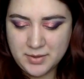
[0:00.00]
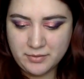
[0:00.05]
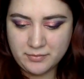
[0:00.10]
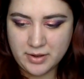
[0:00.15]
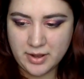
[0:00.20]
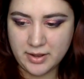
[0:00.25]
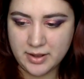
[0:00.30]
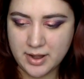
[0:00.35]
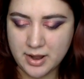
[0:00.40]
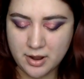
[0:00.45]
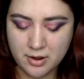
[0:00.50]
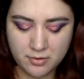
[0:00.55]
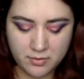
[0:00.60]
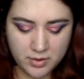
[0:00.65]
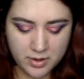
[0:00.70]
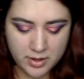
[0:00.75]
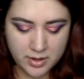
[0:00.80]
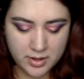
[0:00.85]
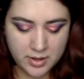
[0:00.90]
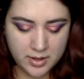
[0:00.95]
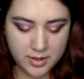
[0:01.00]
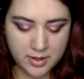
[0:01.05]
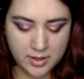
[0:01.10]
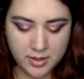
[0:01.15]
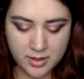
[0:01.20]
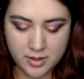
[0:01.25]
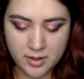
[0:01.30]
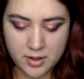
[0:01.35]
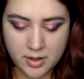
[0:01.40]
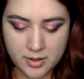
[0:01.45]
right now.
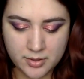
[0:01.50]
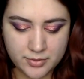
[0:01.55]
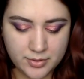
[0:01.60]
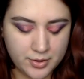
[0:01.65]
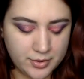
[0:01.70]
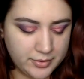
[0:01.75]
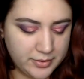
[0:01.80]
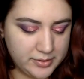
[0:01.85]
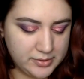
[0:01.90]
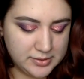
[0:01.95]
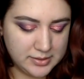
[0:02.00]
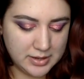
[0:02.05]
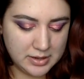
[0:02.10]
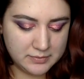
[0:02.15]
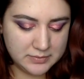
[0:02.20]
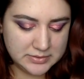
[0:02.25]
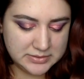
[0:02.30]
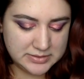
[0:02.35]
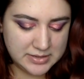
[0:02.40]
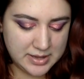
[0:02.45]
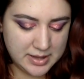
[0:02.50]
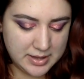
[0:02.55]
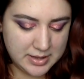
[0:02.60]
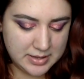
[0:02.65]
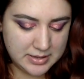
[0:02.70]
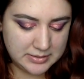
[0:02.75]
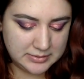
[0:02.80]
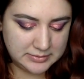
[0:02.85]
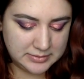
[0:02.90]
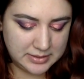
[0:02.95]
The only thing I would say
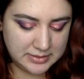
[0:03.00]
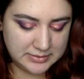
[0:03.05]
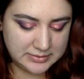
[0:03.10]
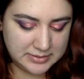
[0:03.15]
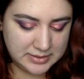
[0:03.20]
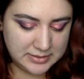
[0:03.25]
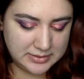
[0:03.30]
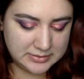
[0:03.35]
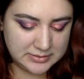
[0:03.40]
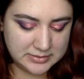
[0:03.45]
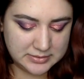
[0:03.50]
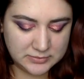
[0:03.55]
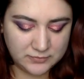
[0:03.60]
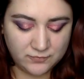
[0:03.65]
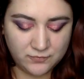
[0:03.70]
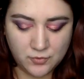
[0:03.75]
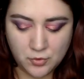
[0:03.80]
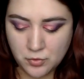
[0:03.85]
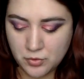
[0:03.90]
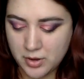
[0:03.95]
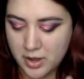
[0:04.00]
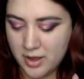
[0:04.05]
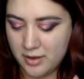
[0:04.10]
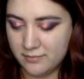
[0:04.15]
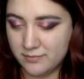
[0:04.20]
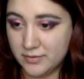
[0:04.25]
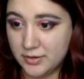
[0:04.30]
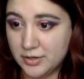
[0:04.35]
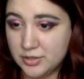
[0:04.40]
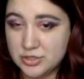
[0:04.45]
is they say this is full
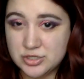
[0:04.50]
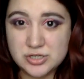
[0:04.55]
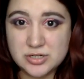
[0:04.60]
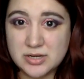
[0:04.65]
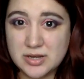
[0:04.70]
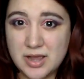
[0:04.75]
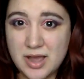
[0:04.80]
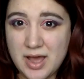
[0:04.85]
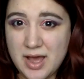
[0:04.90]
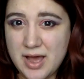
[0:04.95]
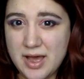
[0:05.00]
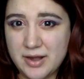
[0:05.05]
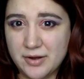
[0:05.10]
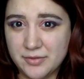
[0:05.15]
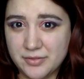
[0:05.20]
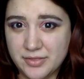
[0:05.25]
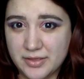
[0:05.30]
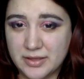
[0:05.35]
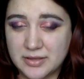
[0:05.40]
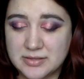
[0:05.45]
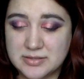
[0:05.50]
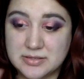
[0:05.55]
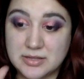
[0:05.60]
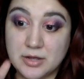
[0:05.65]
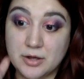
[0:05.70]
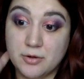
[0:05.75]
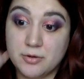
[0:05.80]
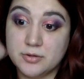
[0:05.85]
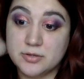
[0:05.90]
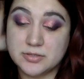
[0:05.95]
coverage. I don't think
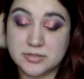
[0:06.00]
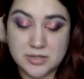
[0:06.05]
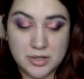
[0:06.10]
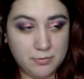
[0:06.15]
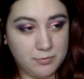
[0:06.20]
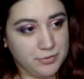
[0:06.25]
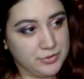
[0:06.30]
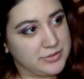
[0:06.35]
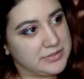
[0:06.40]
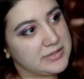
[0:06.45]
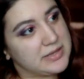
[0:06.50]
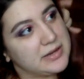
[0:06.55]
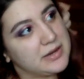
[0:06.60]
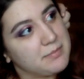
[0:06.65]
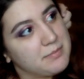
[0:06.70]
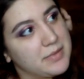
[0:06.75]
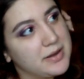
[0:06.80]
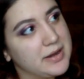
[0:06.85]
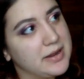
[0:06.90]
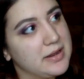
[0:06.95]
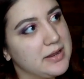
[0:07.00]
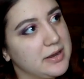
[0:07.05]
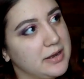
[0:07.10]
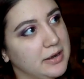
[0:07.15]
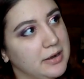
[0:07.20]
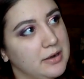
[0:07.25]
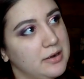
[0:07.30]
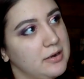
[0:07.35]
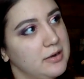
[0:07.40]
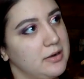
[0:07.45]
so. So we'll see in a minute
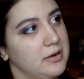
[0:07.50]
here.